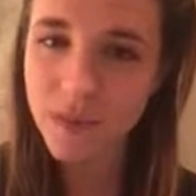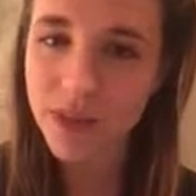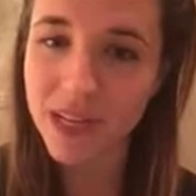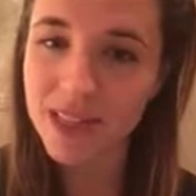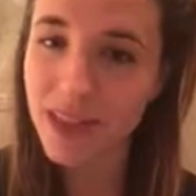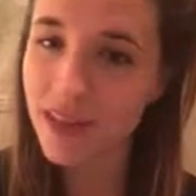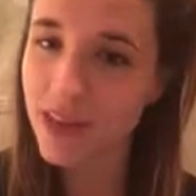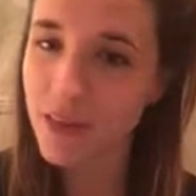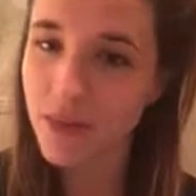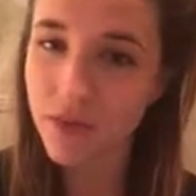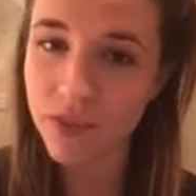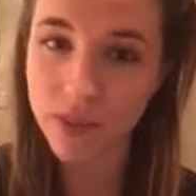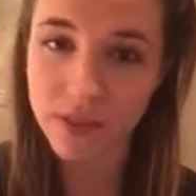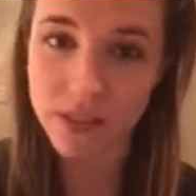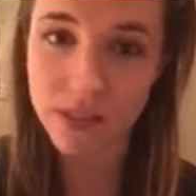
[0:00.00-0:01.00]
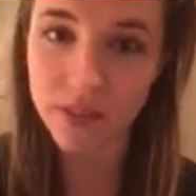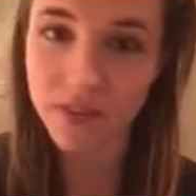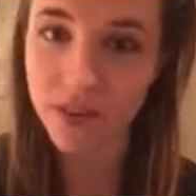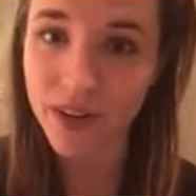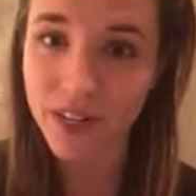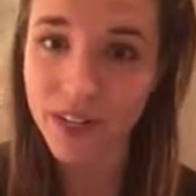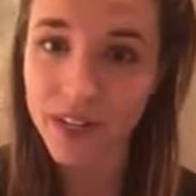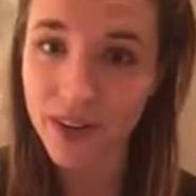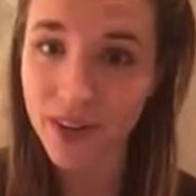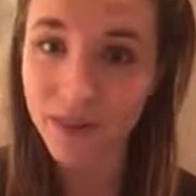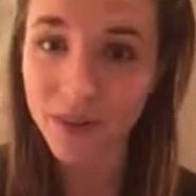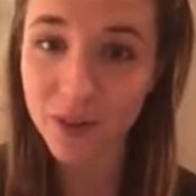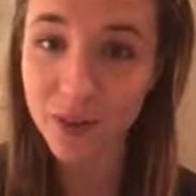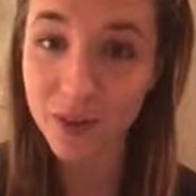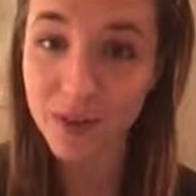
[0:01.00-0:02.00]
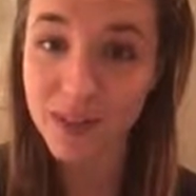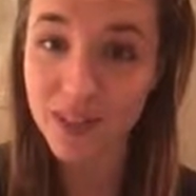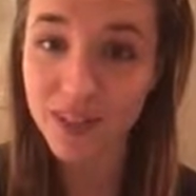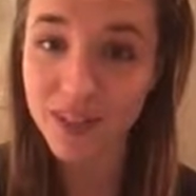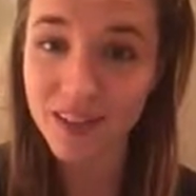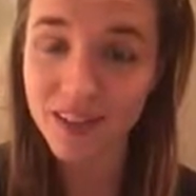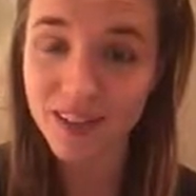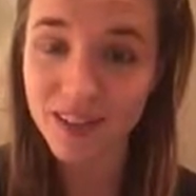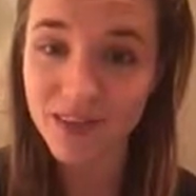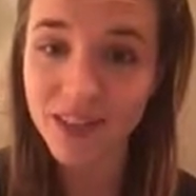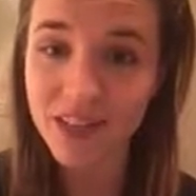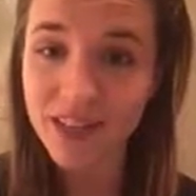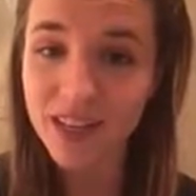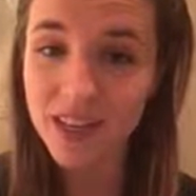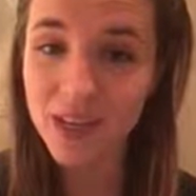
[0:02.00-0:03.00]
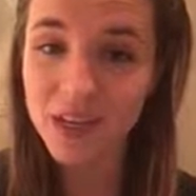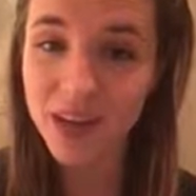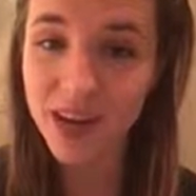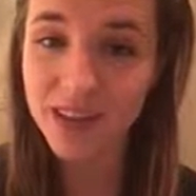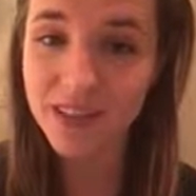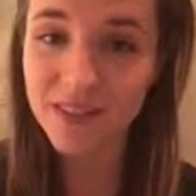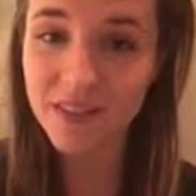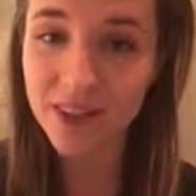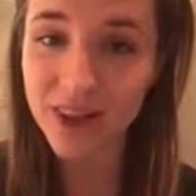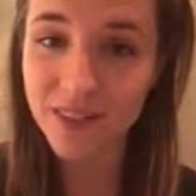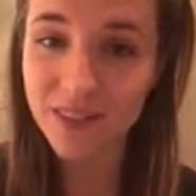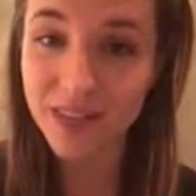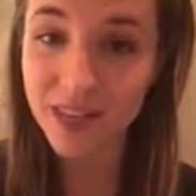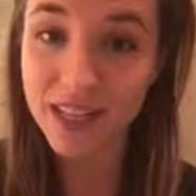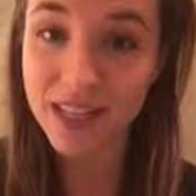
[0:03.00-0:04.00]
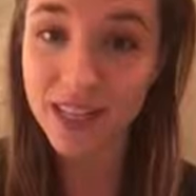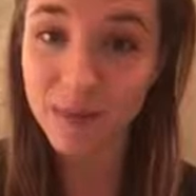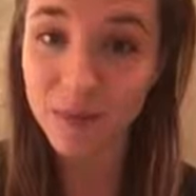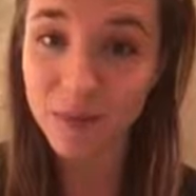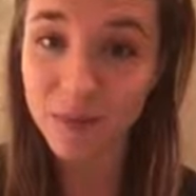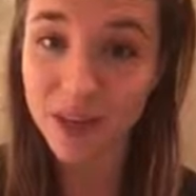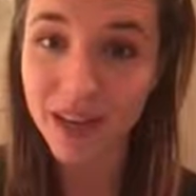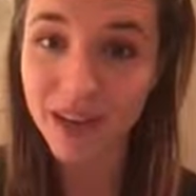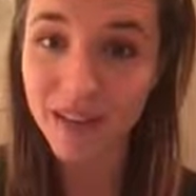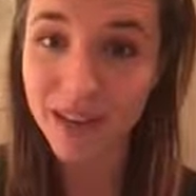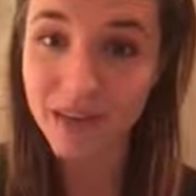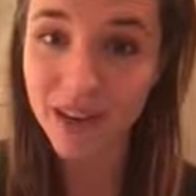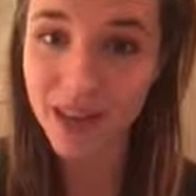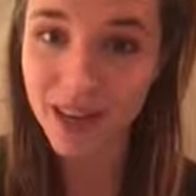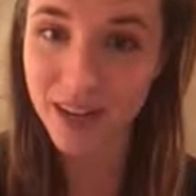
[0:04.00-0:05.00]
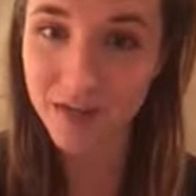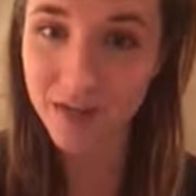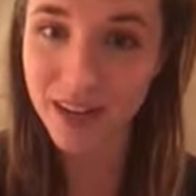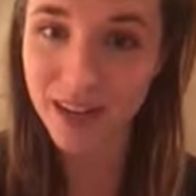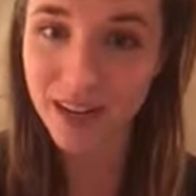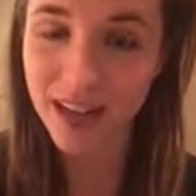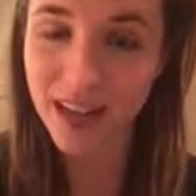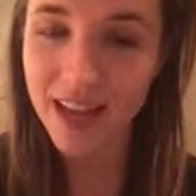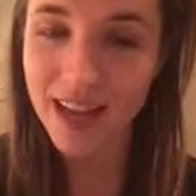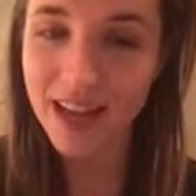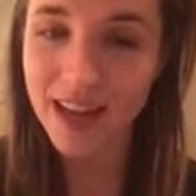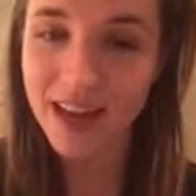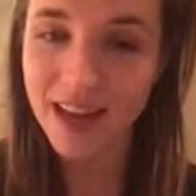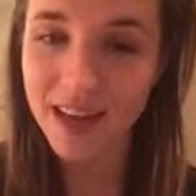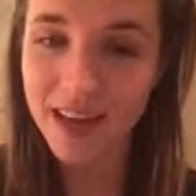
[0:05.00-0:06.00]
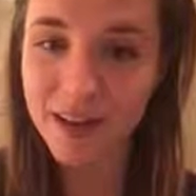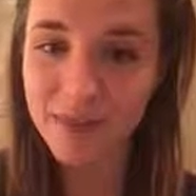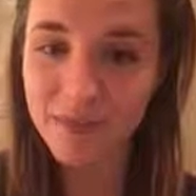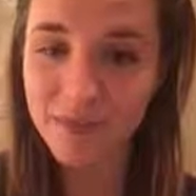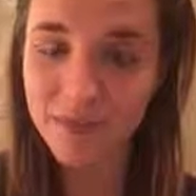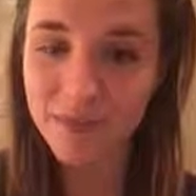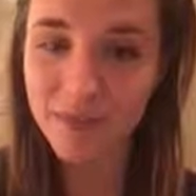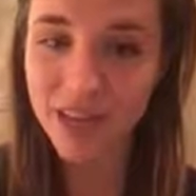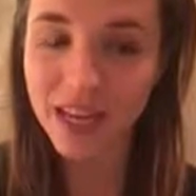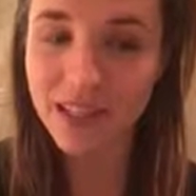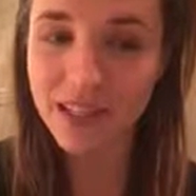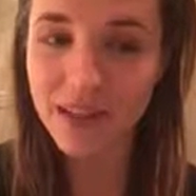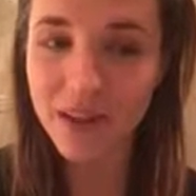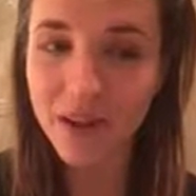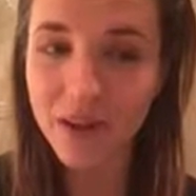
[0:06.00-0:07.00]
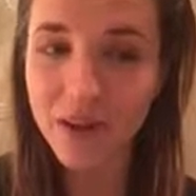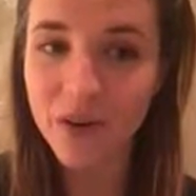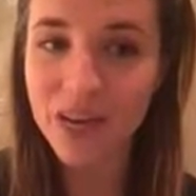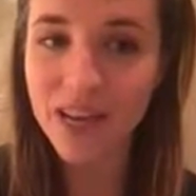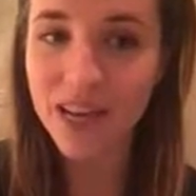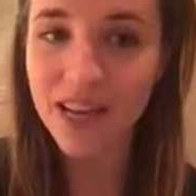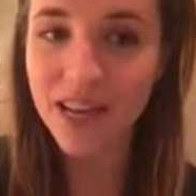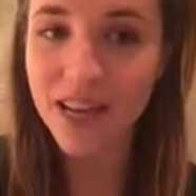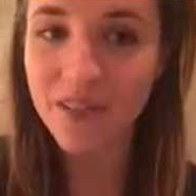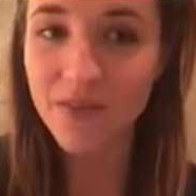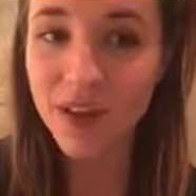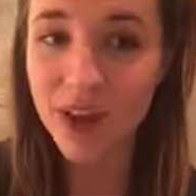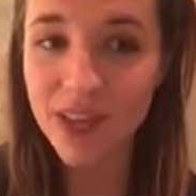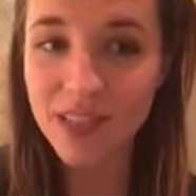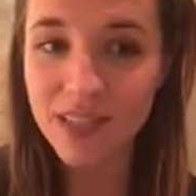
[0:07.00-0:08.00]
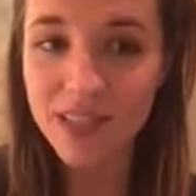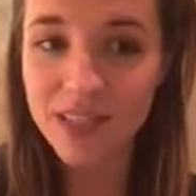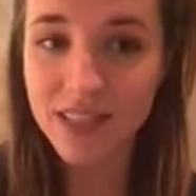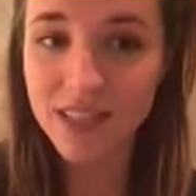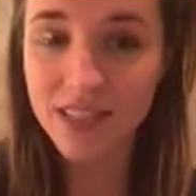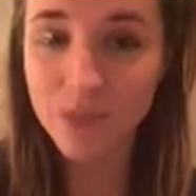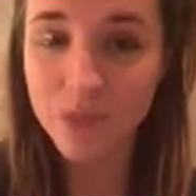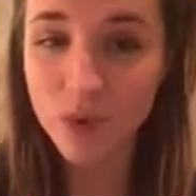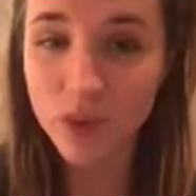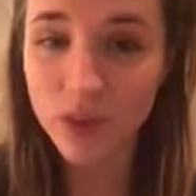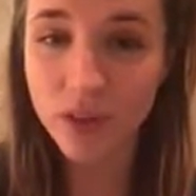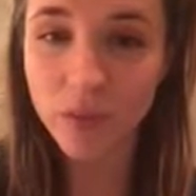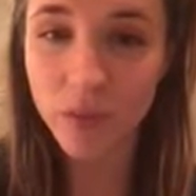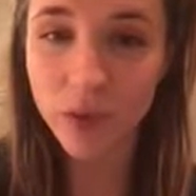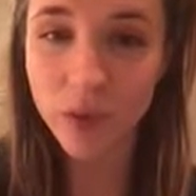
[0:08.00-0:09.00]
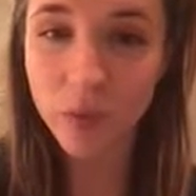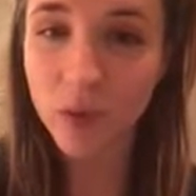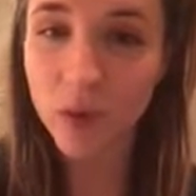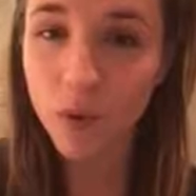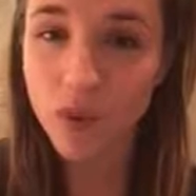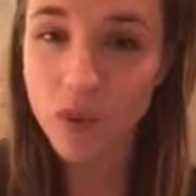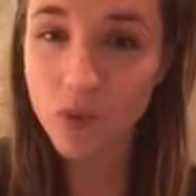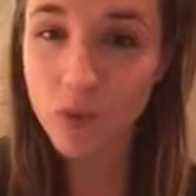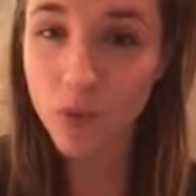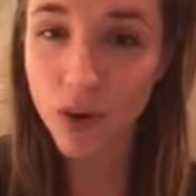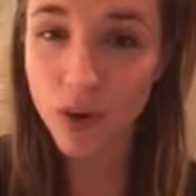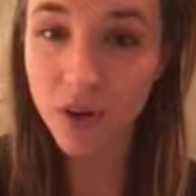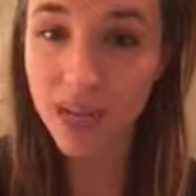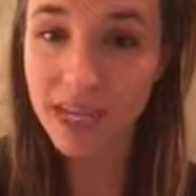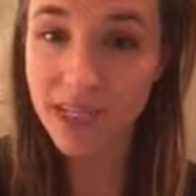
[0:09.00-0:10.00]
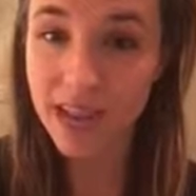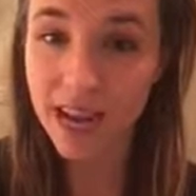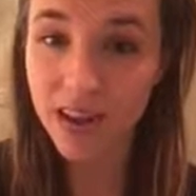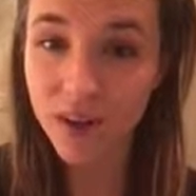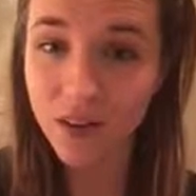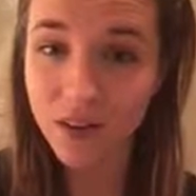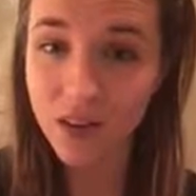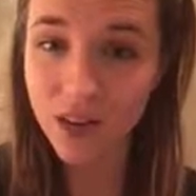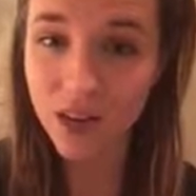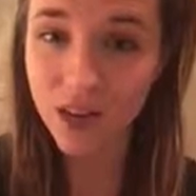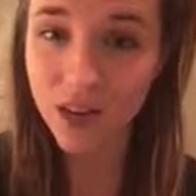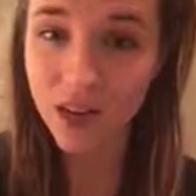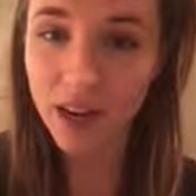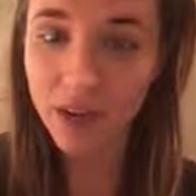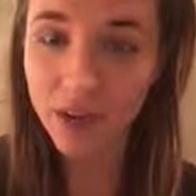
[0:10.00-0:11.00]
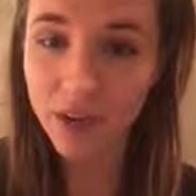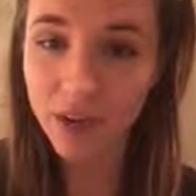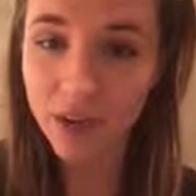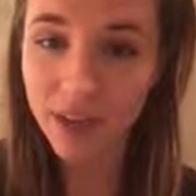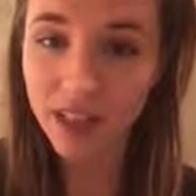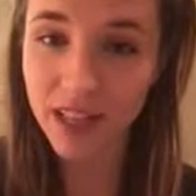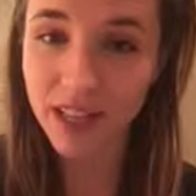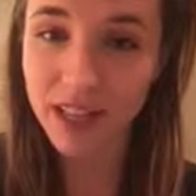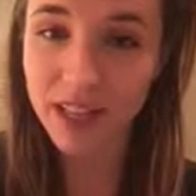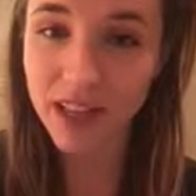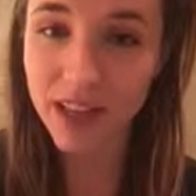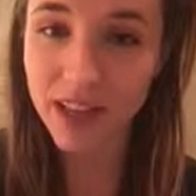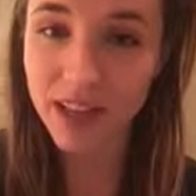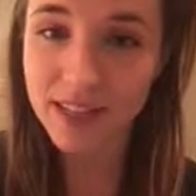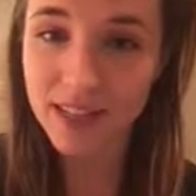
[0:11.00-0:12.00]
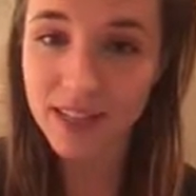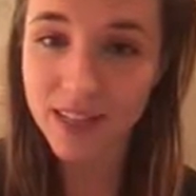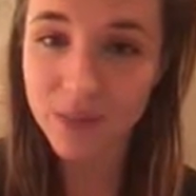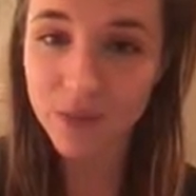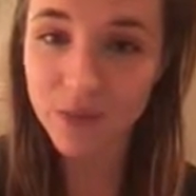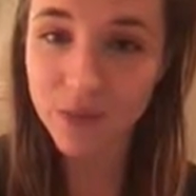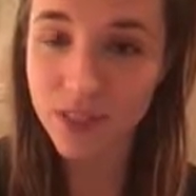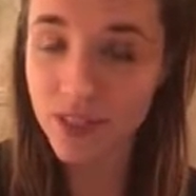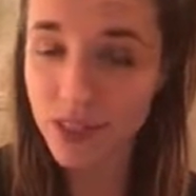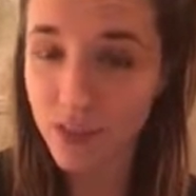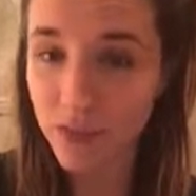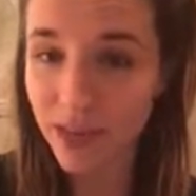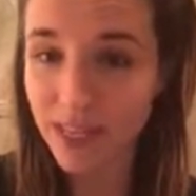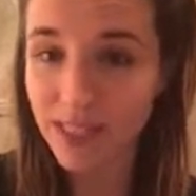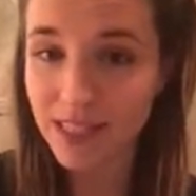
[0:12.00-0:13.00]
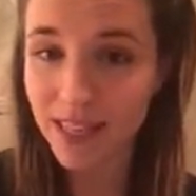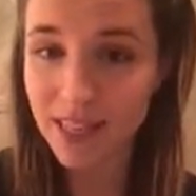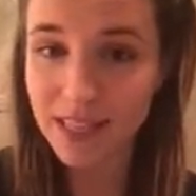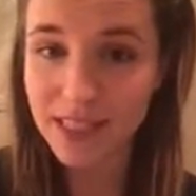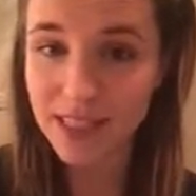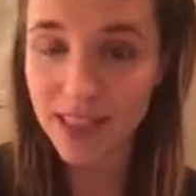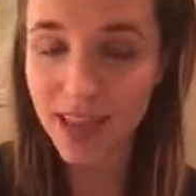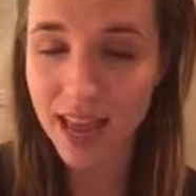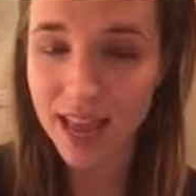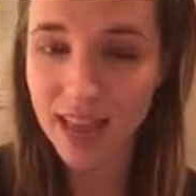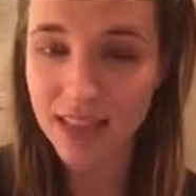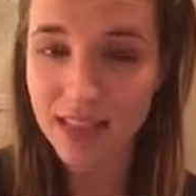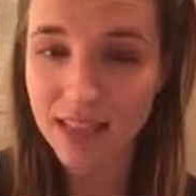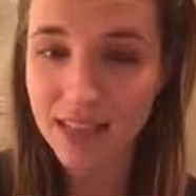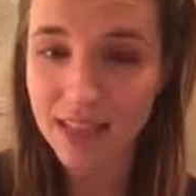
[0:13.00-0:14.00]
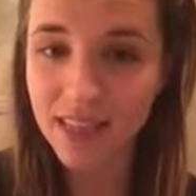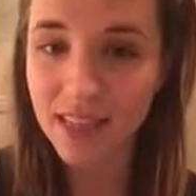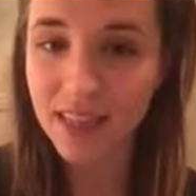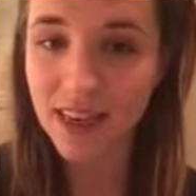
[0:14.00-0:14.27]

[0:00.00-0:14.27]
Because I never felt a difference after all those years of trying to find the right supplement or vitamin. And so for us, it just seemed really affordable. Once we broke it down, we realized that this just made sense, and